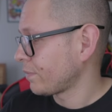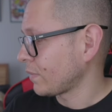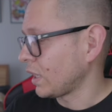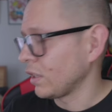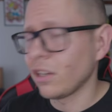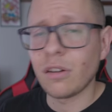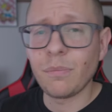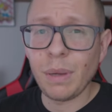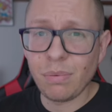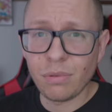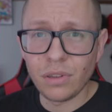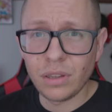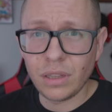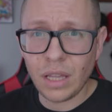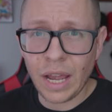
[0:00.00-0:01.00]
A lot of people
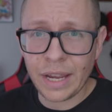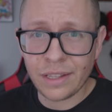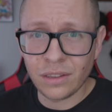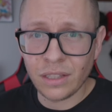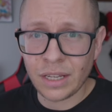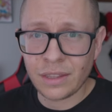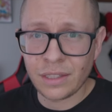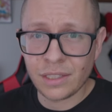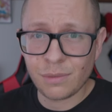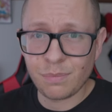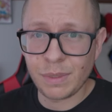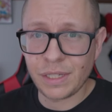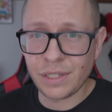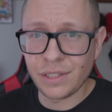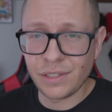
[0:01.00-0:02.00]
like it like this
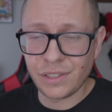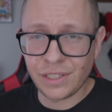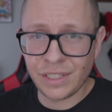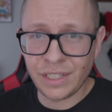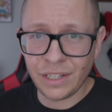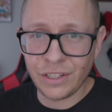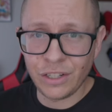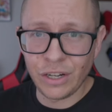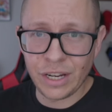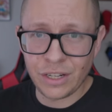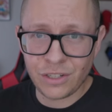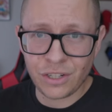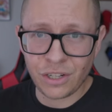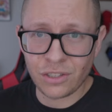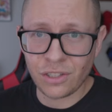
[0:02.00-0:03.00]
because you can get your
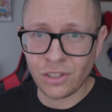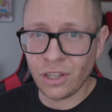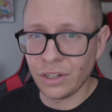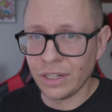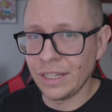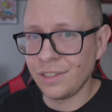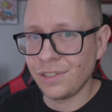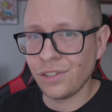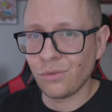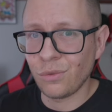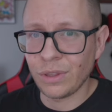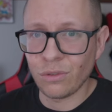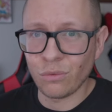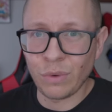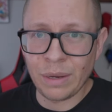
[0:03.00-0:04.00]
headshots a lot easier
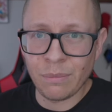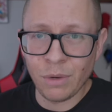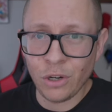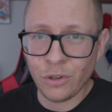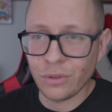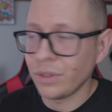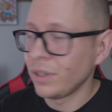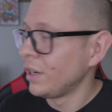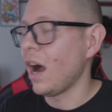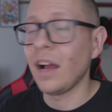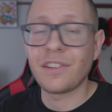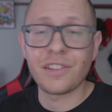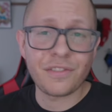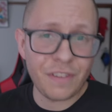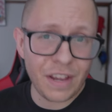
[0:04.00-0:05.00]
with the Wiimote. I
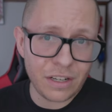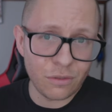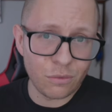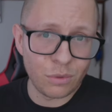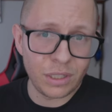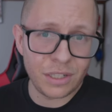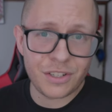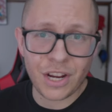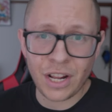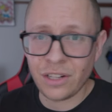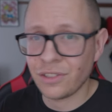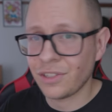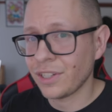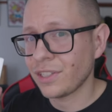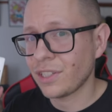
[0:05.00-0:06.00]
just found it really
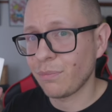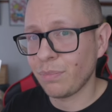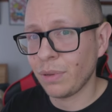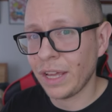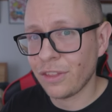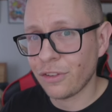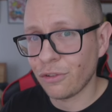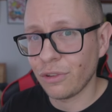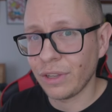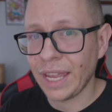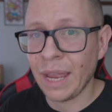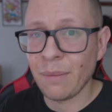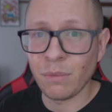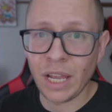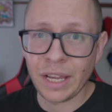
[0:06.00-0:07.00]
challenging to play through the
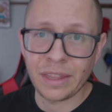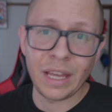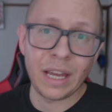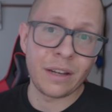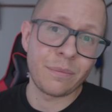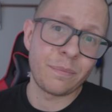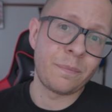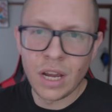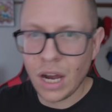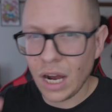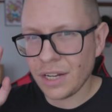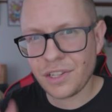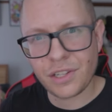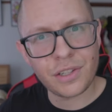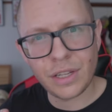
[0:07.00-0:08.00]
game like that. I
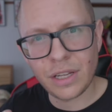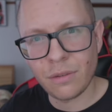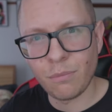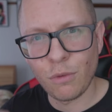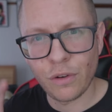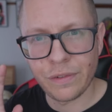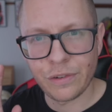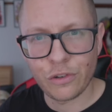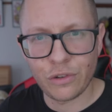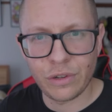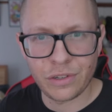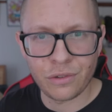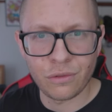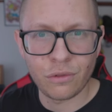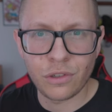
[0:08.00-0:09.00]
just needed more of a
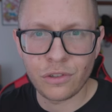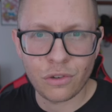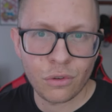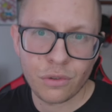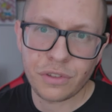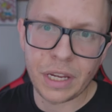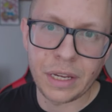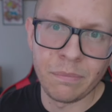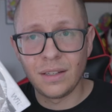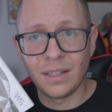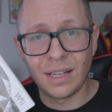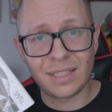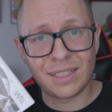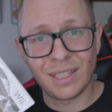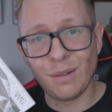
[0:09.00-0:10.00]
traditional control scheme.
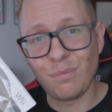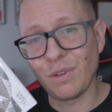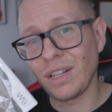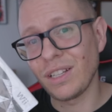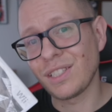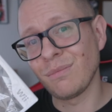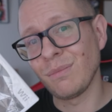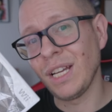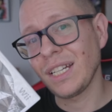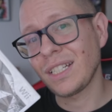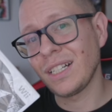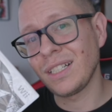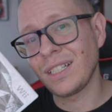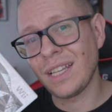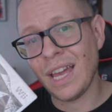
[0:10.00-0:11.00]
Next up, we got some light
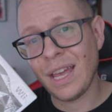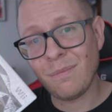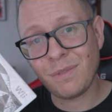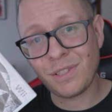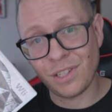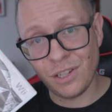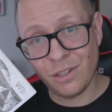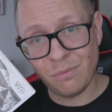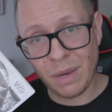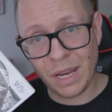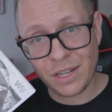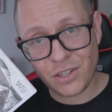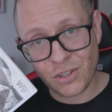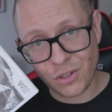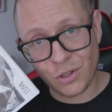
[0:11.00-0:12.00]
gun games, so
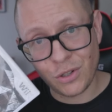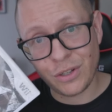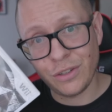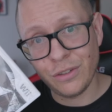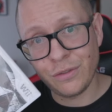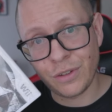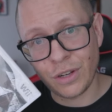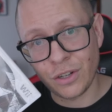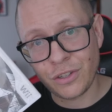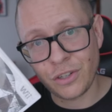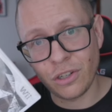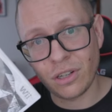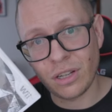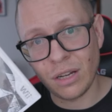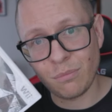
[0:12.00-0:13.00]
make sure you've got
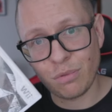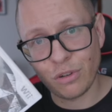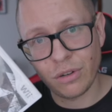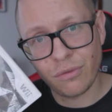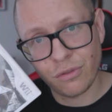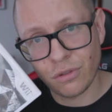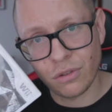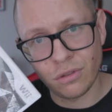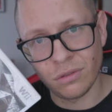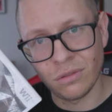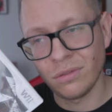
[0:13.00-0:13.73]
your gun peripheral.